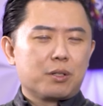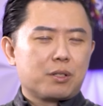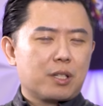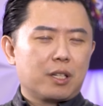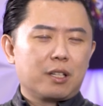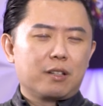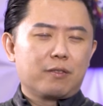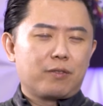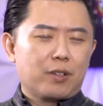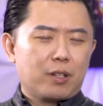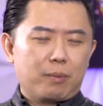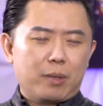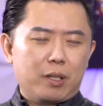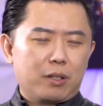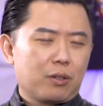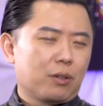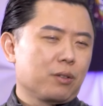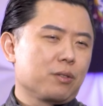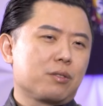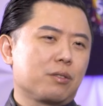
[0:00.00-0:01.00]
who's done the
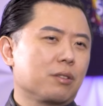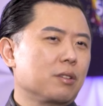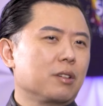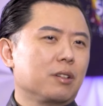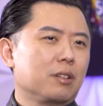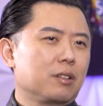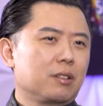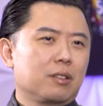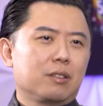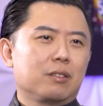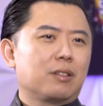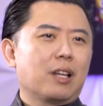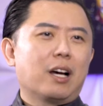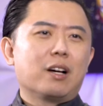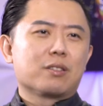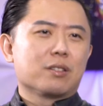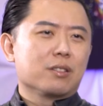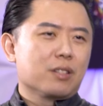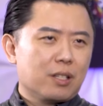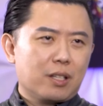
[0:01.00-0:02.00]
fundamentals
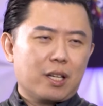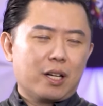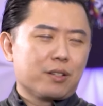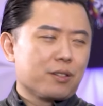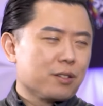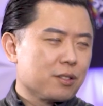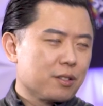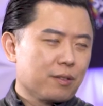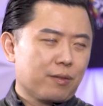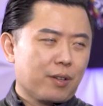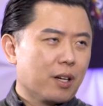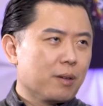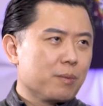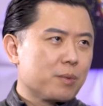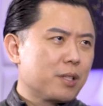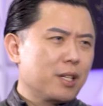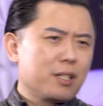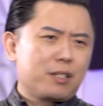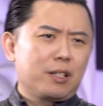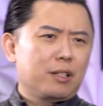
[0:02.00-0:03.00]
thousands and thousands of times.
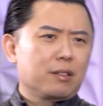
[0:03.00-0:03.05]
That's